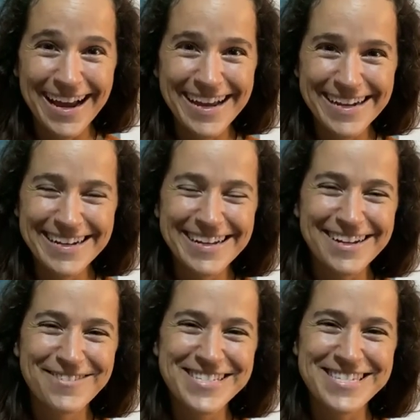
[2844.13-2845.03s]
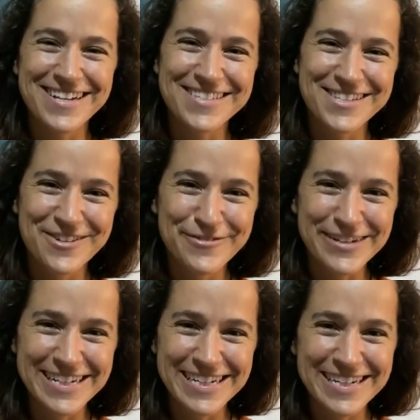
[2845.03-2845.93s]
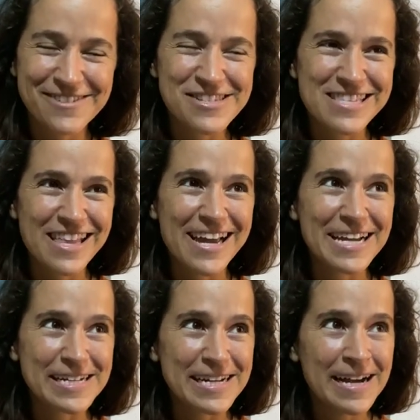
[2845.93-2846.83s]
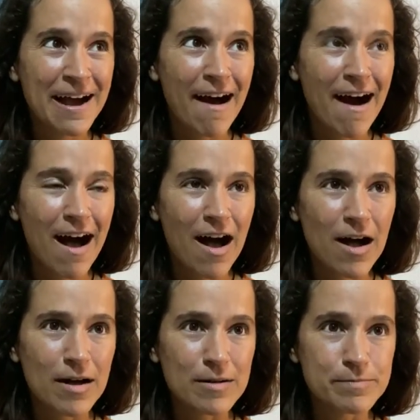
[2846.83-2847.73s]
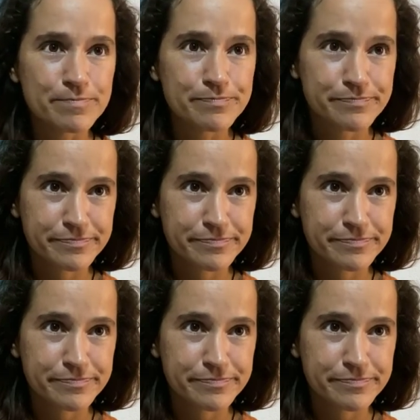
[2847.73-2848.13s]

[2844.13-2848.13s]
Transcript: And he was also funny. He was like, um,